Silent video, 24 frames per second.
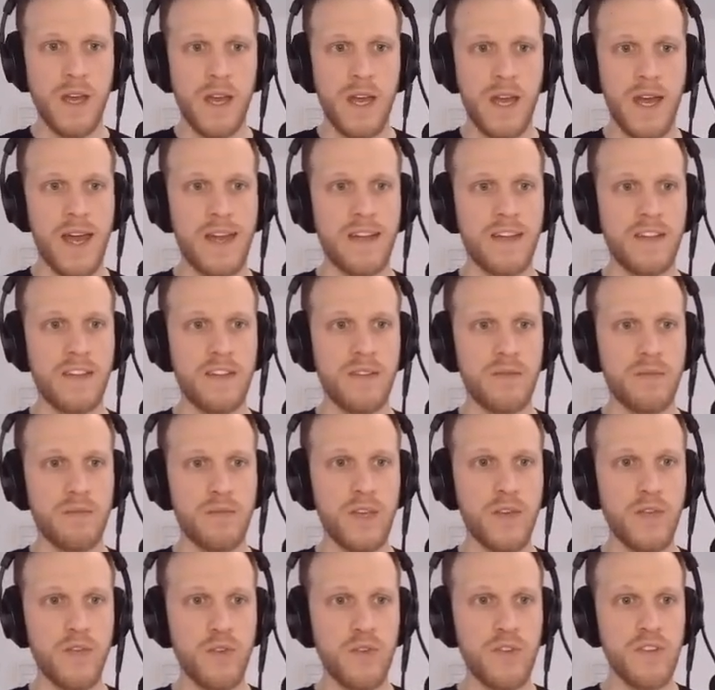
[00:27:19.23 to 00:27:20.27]
And it
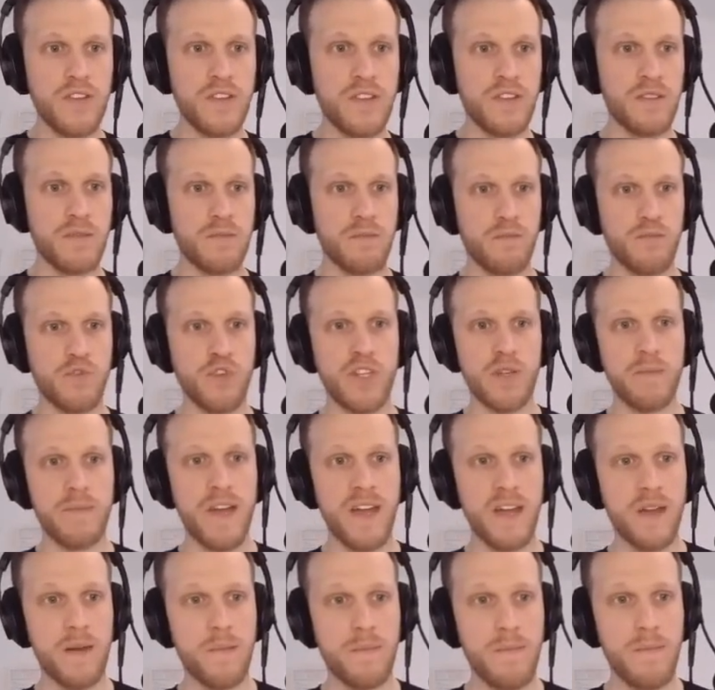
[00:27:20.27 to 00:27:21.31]
gives you this pretty
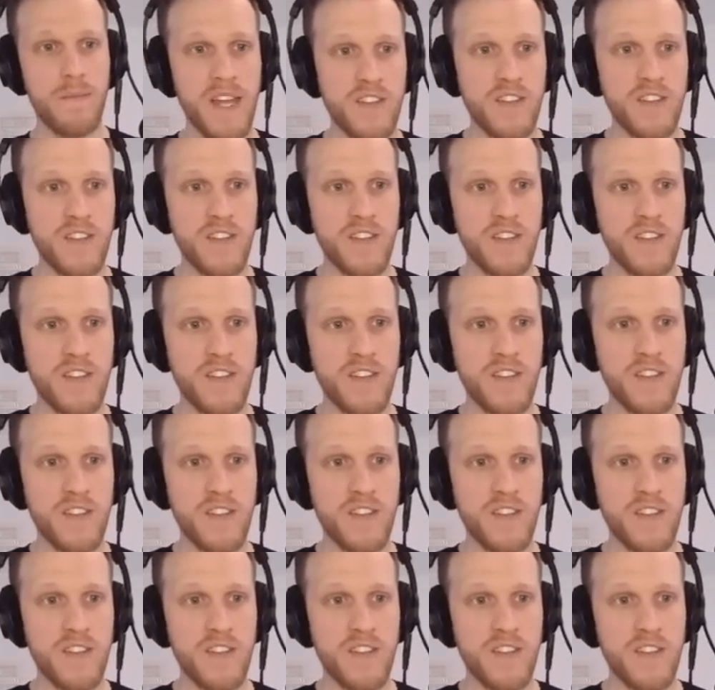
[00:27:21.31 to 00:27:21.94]
badge